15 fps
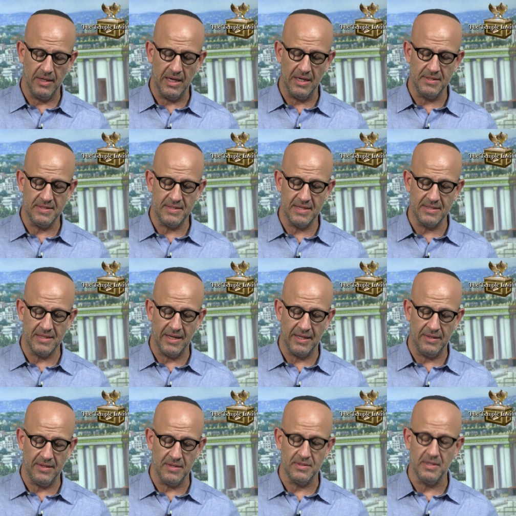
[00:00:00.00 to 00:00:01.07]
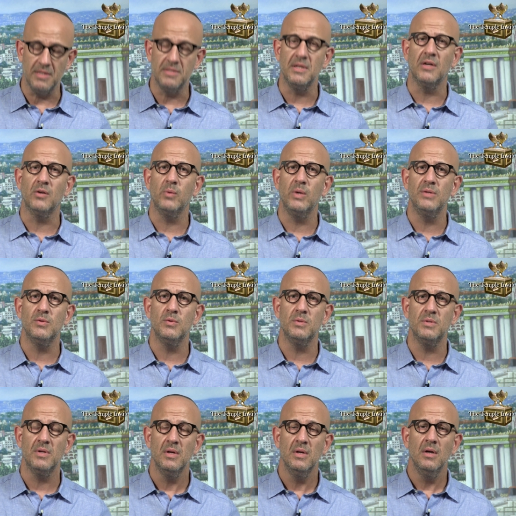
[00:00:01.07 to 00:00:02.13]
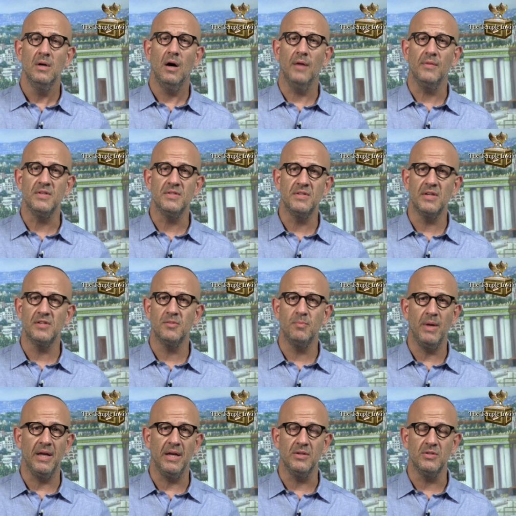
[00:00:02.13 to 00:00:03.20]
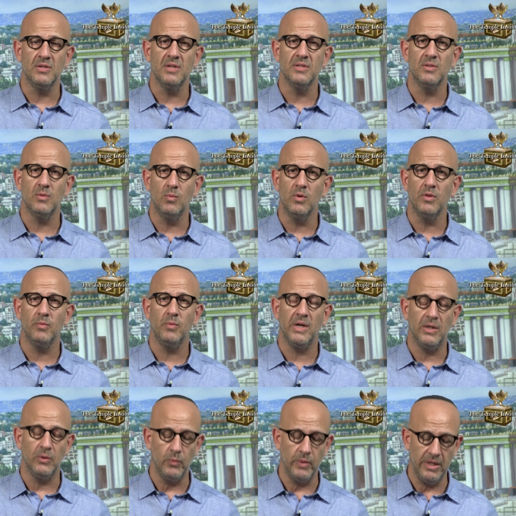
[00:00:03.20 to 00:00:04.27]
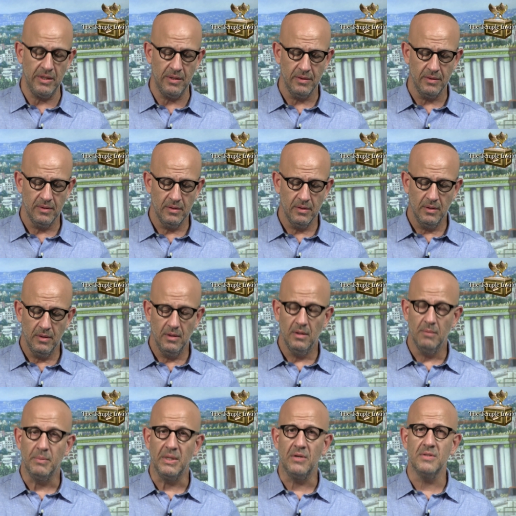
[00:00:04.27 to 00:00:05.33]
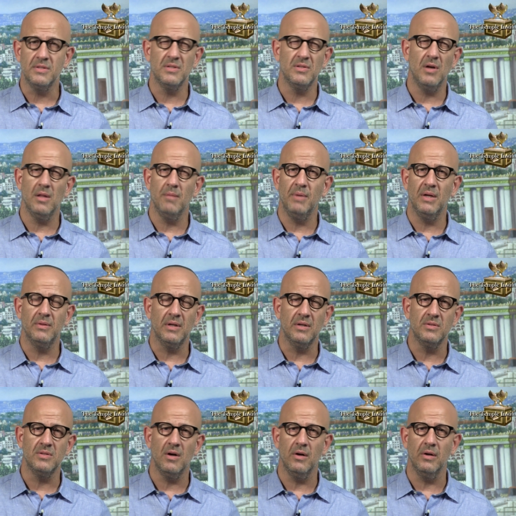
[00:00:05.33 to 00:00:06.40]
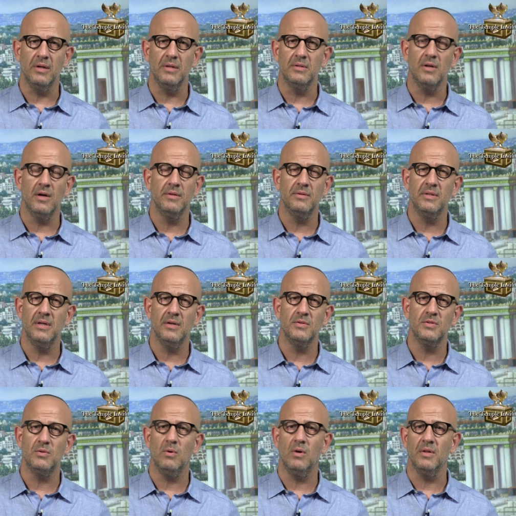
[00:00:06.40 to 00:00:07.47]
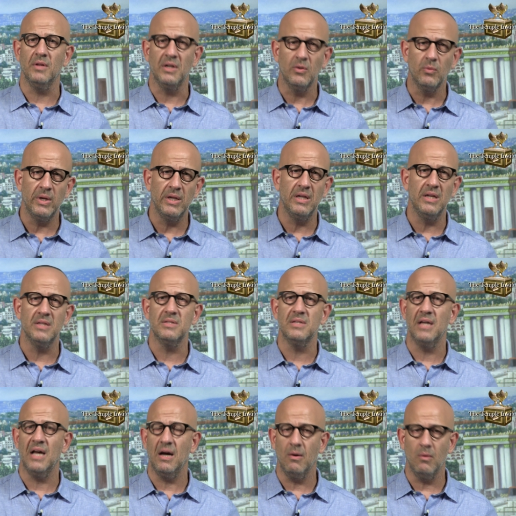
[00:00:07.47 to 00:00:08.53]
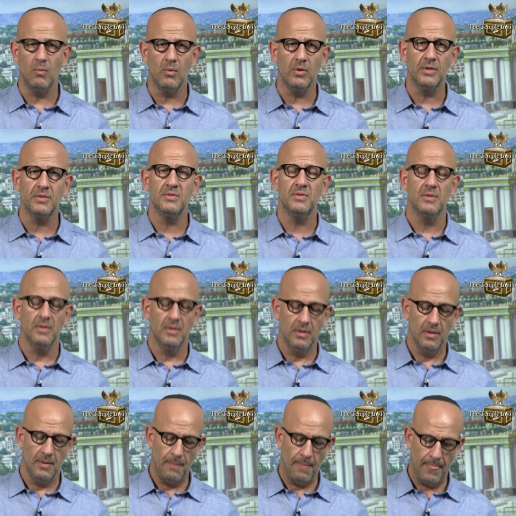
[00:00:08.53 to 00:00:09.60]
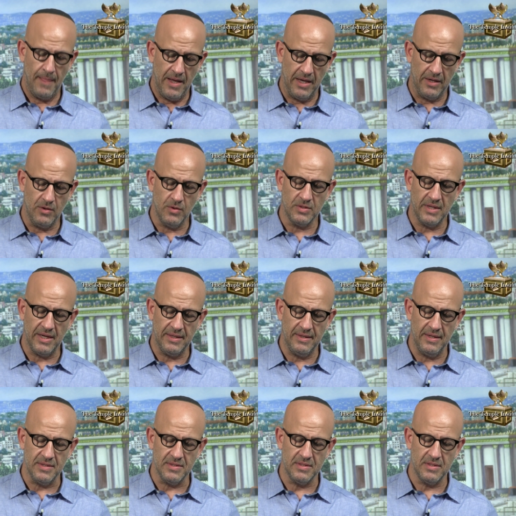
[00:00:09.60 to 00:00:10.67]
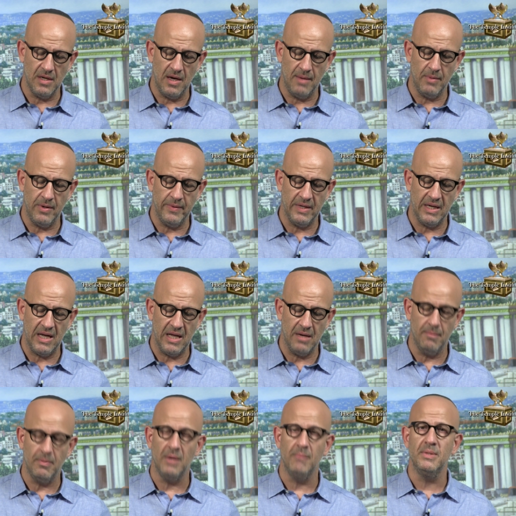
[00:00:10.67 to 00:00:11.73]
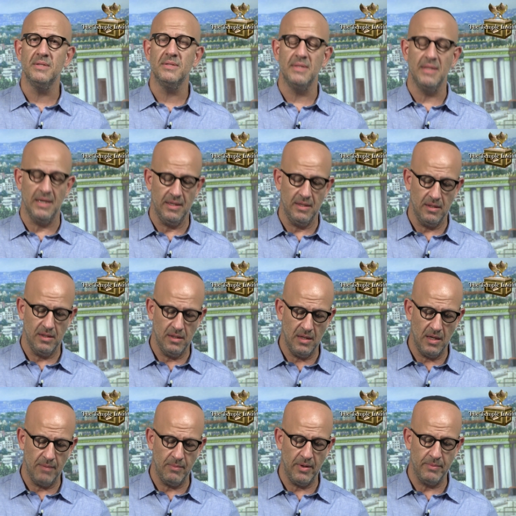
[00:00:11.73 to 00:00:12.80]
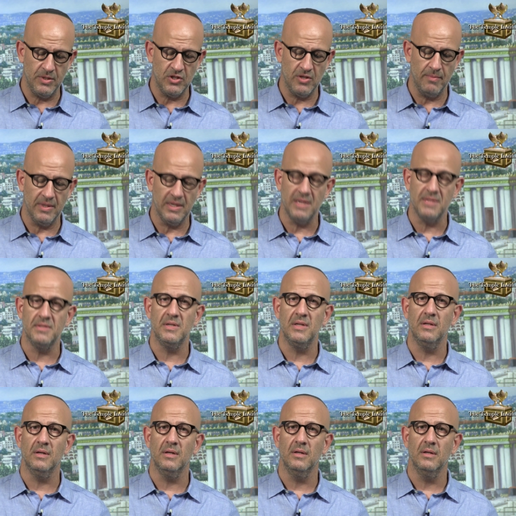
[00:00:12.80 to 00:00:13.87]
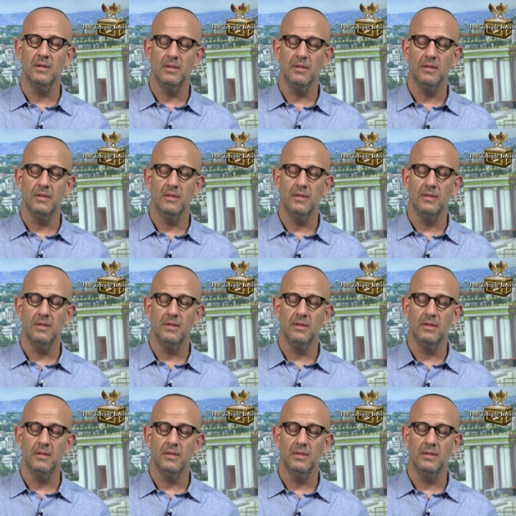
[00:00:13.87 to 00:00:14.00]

And it says like this, and it's in Kritut on the 6th page. It's a worthwhile read because it's all about the Ketoret. It tells you all the ingredients and how it worked. And it goes like this. Amar Chana bar Bizna, Amar Rabbi Shimon Chasida.